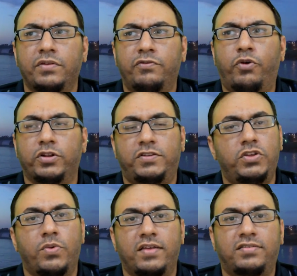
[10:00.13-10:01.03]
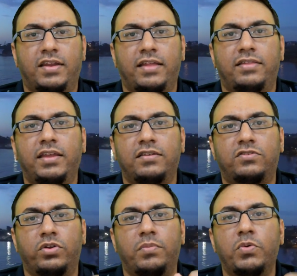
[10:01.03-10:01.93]
$40 US, and I think it's
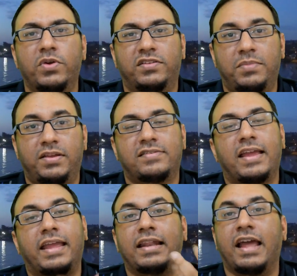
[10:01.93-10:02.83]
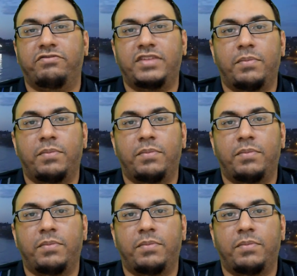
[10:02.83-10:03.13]
going to be worth it because I get lifetime